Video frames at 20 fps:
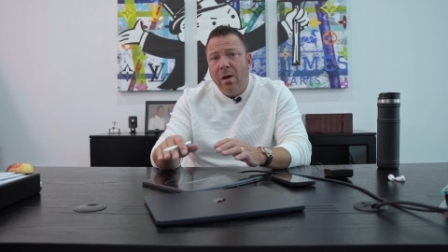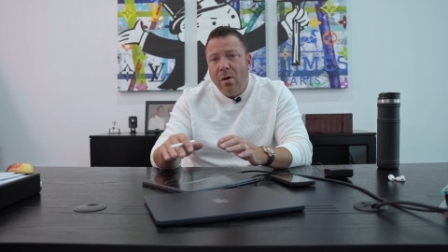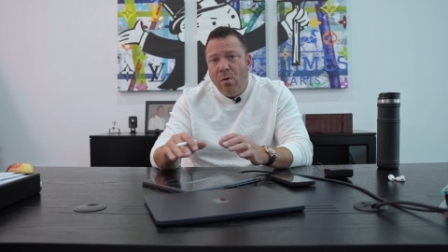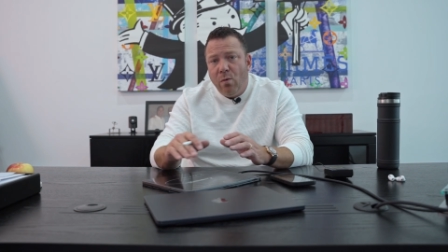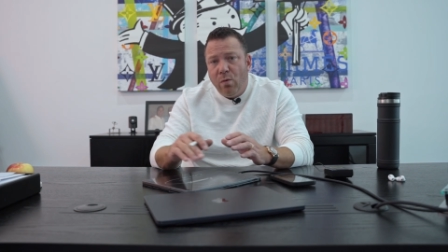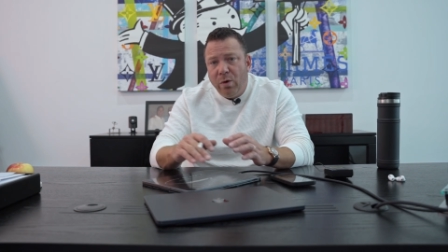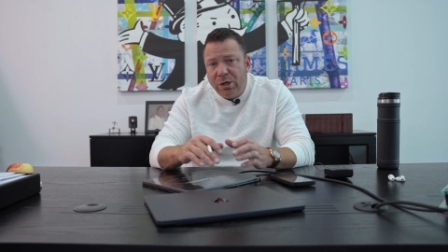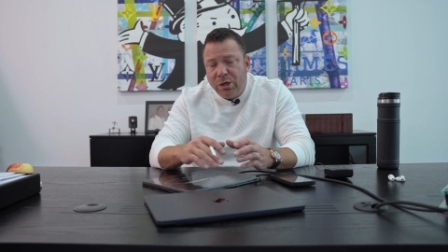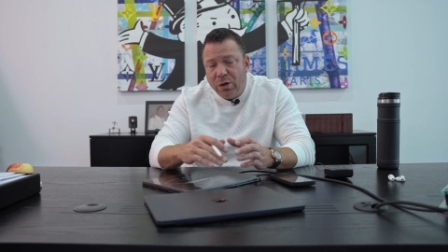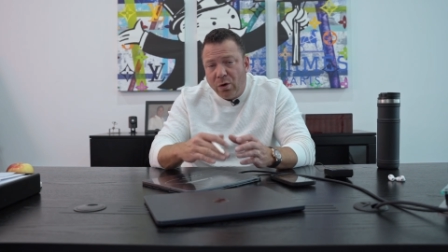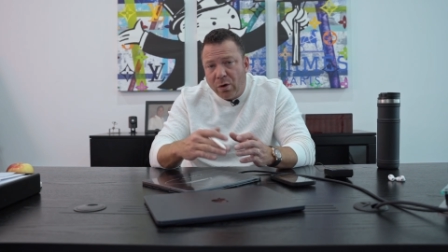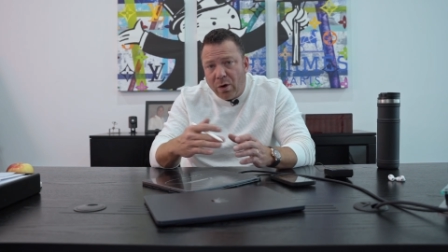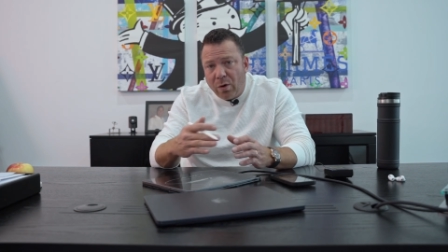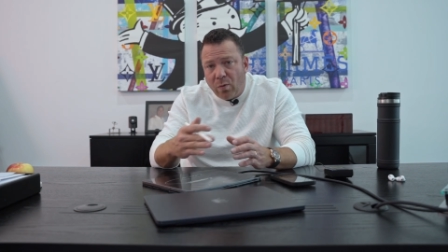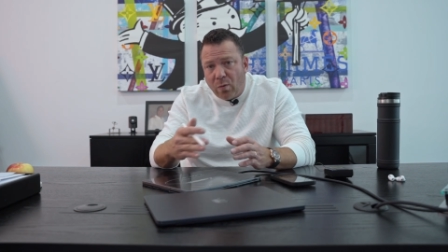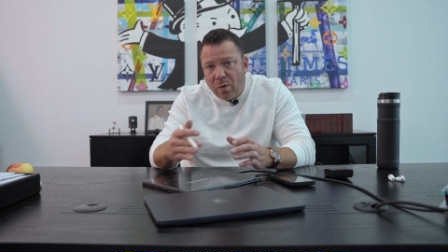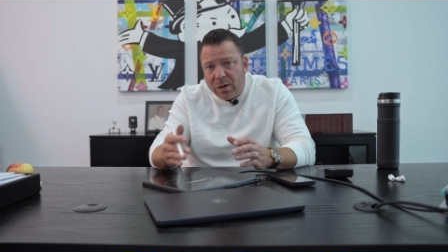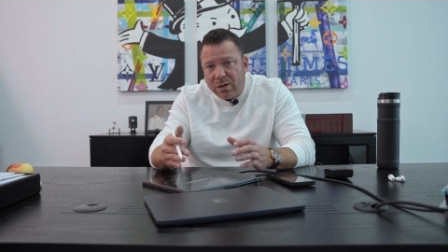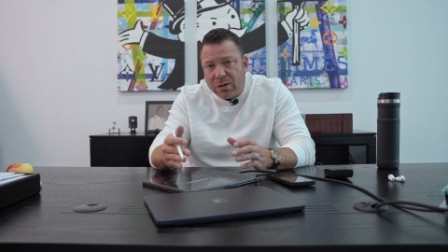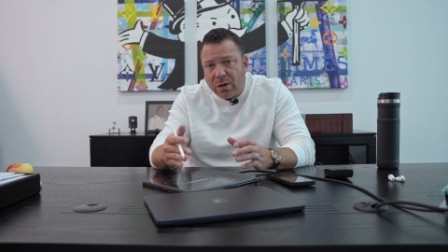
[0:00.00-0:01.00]
which you're going to
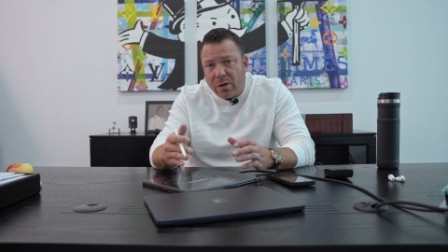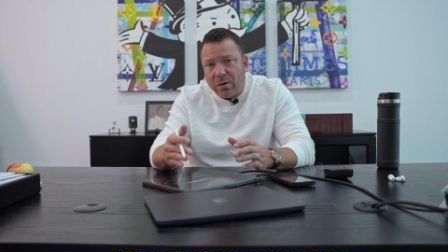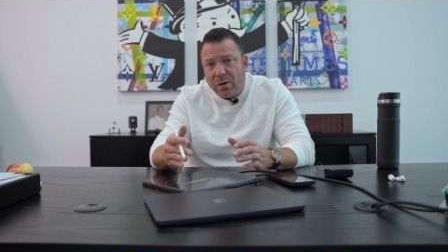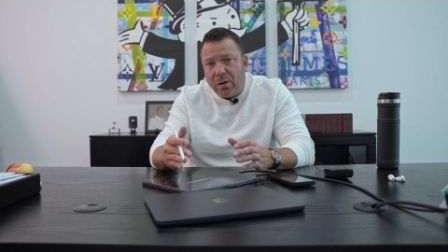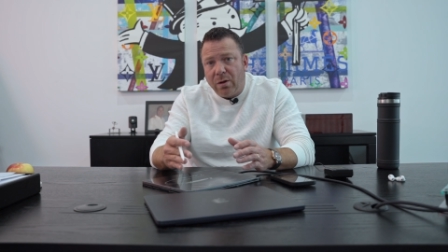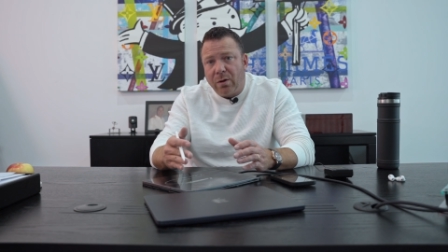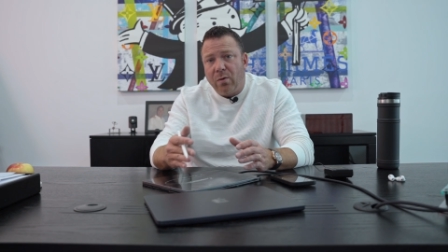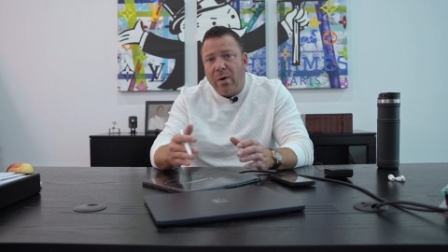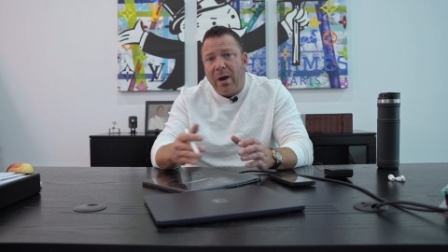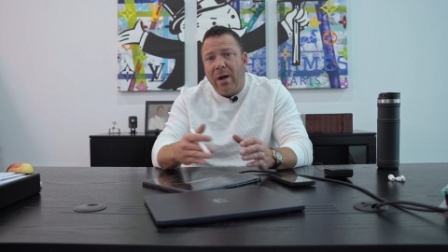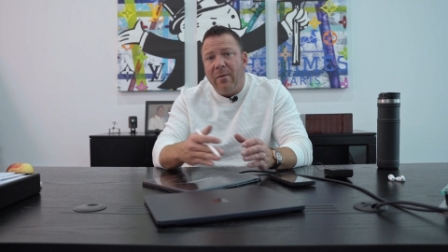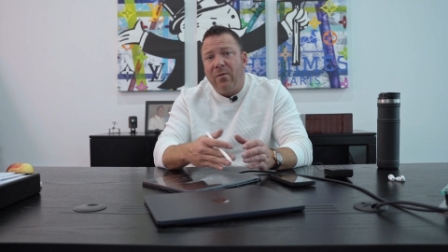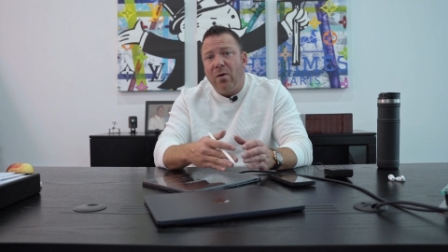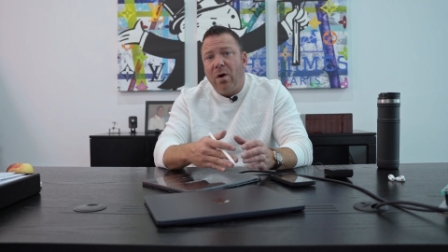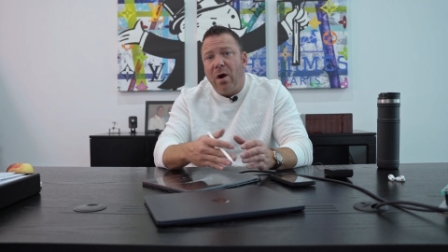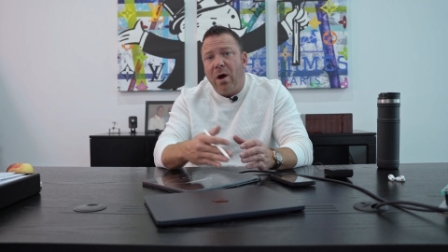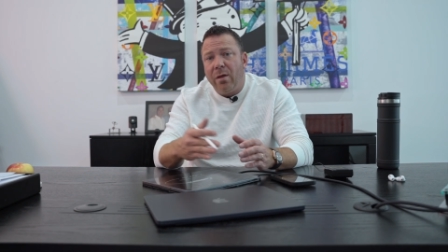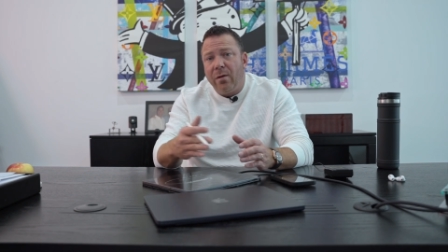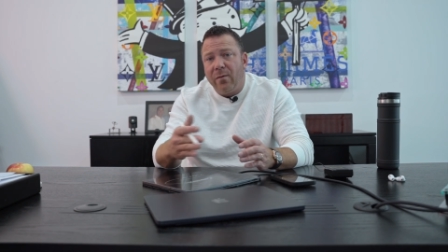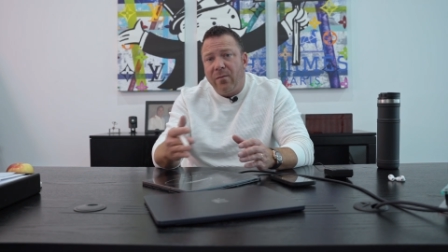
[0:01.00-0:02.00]
want to start to look around for
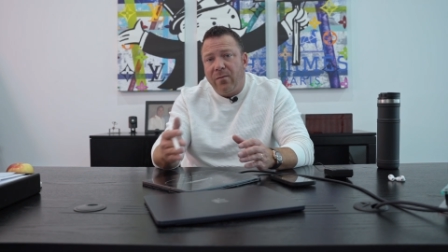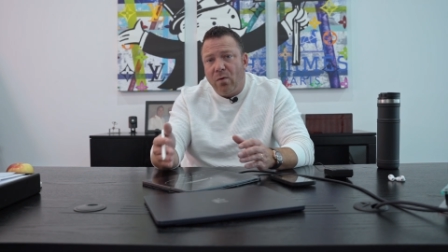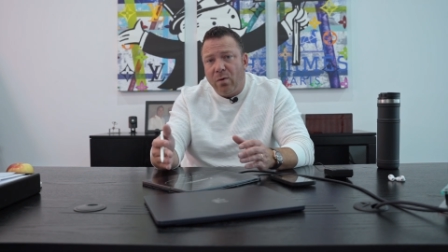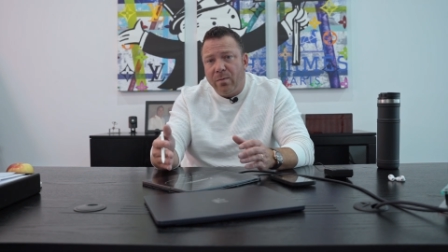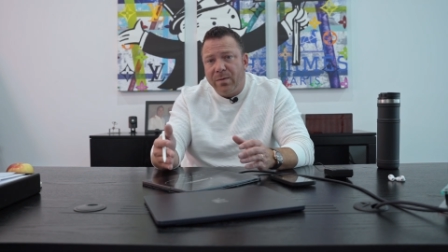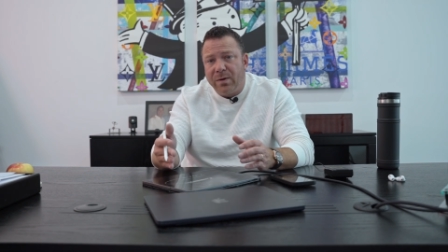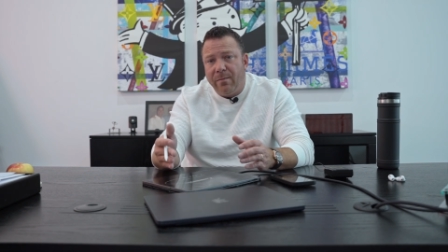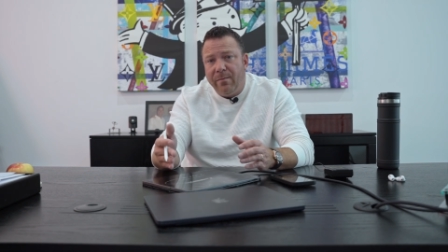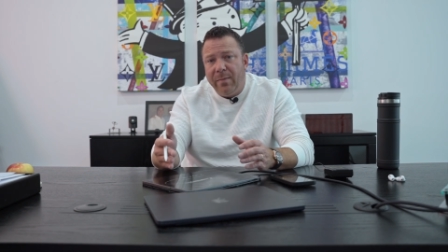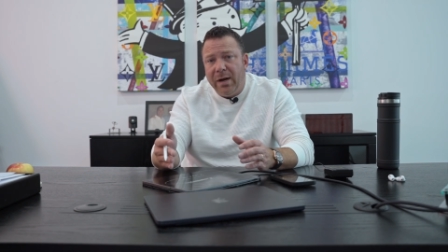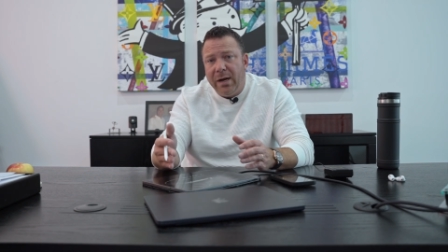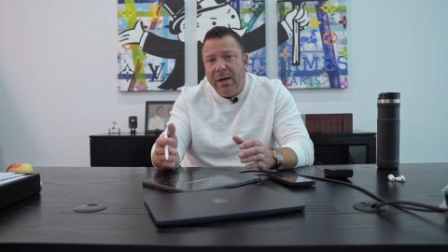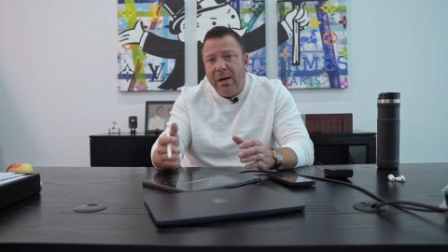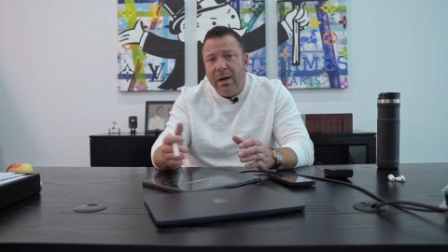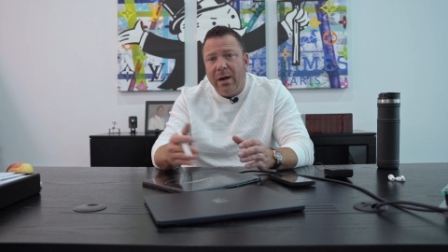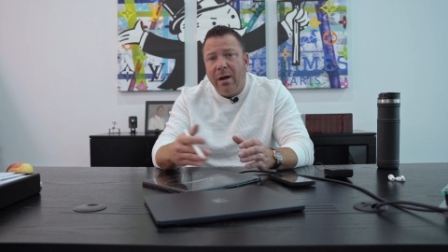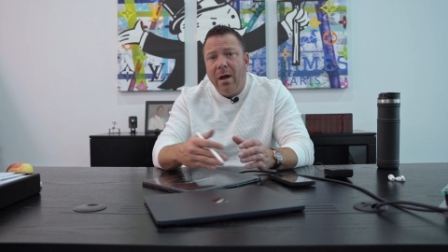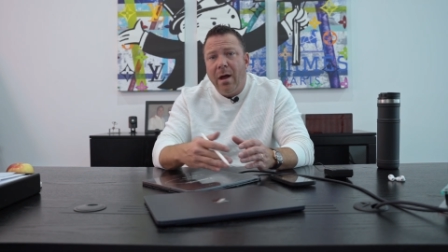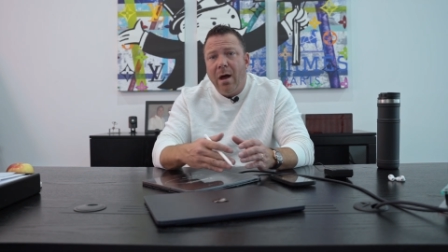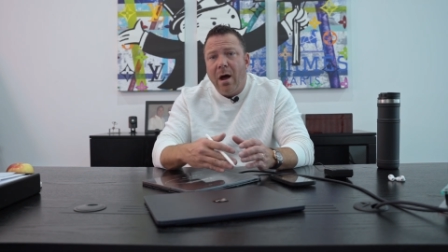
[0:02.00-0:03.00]
other forms of
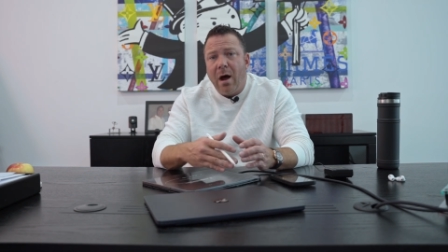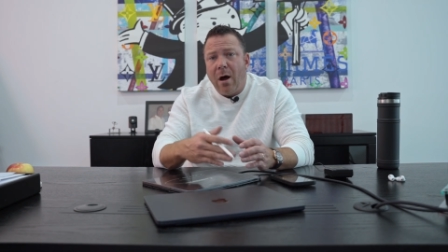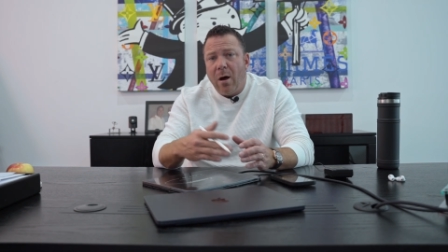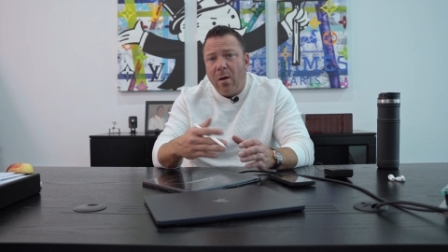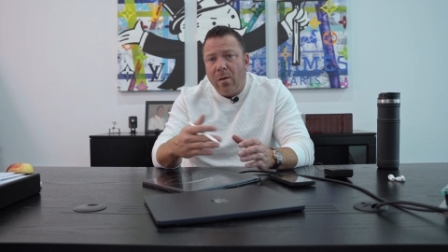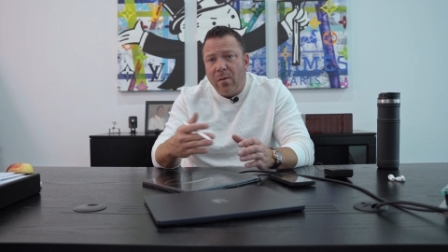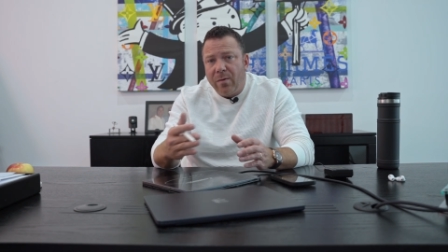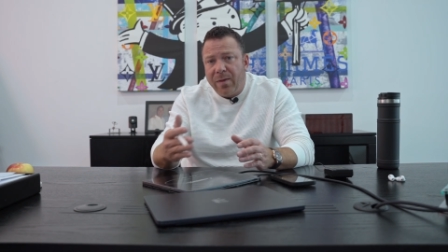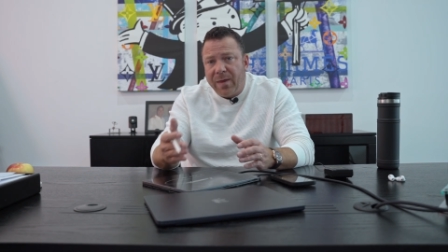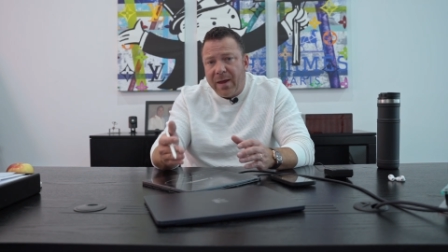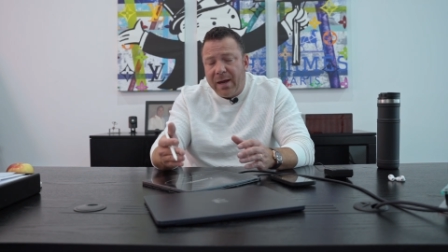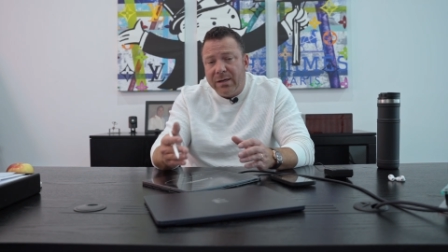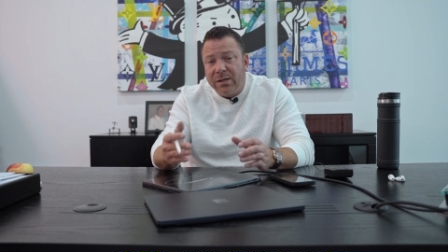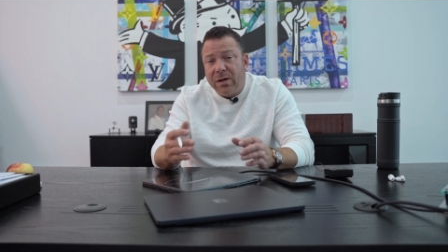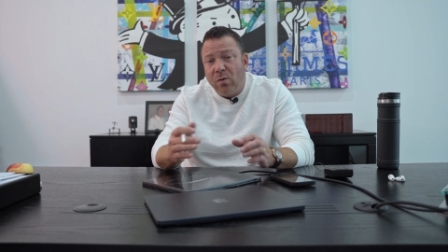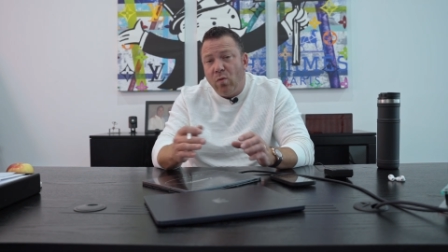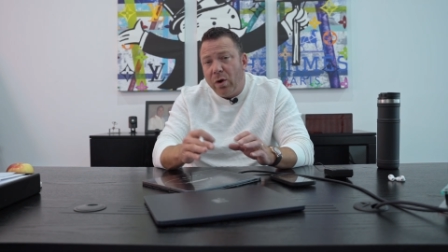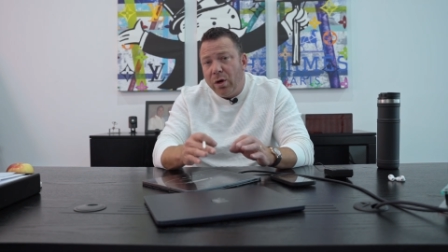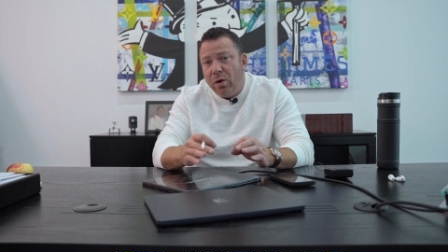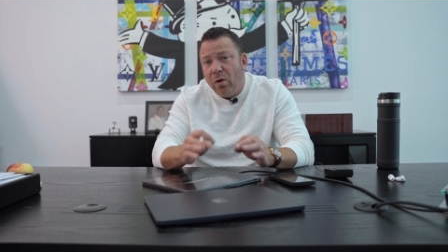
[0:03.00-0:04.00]
media, other things.
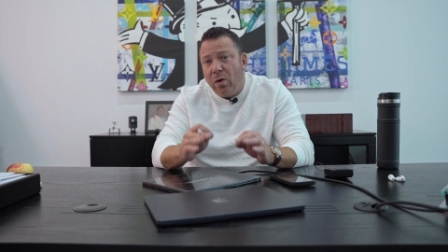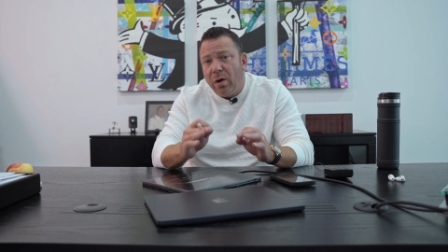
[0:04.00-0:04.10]
And what you'll